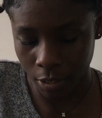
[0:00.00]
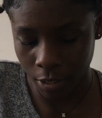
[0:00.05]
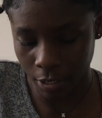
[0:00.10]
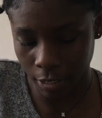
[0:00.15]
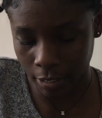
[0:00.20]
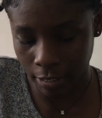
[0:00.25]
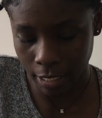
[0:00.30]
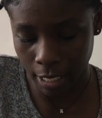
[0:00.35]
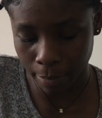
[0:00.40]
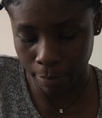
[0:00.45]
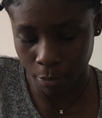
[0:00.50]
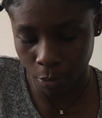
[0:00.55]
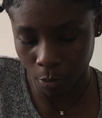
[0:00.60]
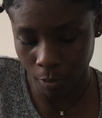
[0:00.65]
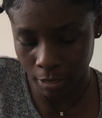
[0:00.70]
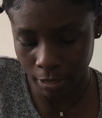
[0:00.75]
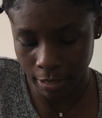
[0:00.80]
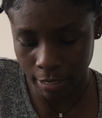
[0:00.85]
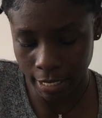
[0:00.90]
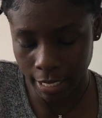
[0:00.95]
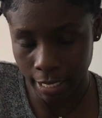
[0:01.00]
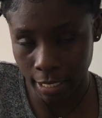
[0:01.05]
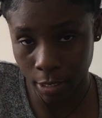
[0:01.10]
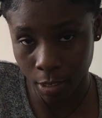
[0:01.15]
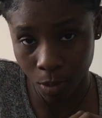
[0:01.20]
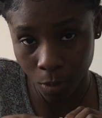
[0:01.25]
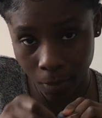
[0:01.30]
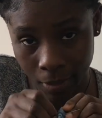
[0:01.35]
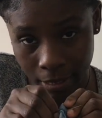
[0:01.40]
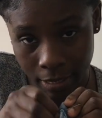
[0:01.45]
Just keep twisting,
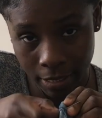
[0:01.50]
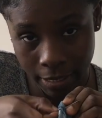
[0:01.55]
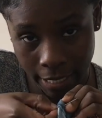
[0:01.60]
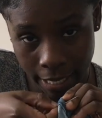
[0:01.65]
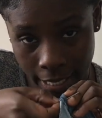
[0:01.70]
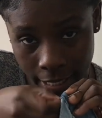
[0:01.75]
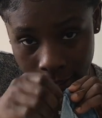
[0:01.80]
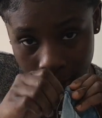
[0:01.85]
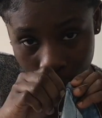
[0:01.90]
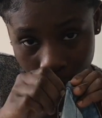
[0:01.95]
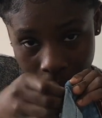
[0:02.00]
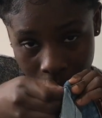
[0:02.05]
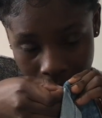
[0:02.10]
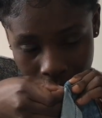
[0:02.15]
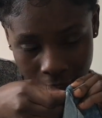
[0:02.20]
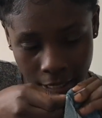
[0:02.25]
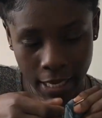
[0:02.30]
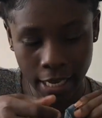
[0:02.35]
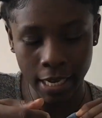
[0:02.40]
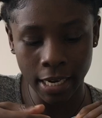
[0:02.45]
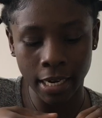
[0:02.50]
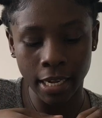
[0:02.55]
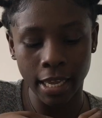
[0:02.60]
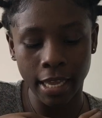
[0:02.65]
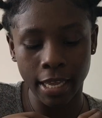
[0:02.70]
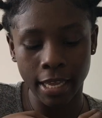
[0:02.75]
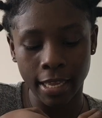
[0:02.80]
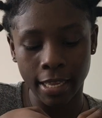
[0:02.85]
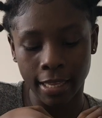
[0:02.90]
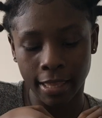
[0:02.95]
twisting, twisting.
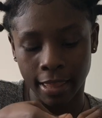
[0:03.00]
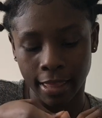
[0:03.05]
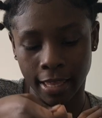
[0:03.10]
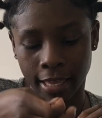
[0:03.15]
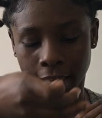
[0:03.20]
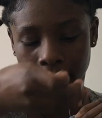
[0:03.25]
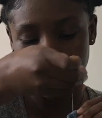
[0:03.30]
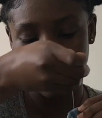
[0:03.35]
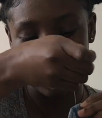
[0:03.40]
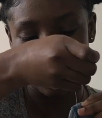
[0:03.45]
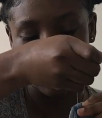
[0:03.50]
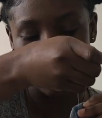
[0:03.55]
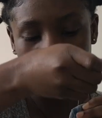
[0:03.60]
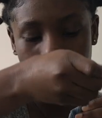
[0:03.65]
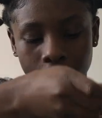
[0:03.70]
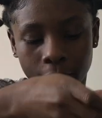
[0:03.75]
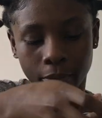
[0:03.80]
There.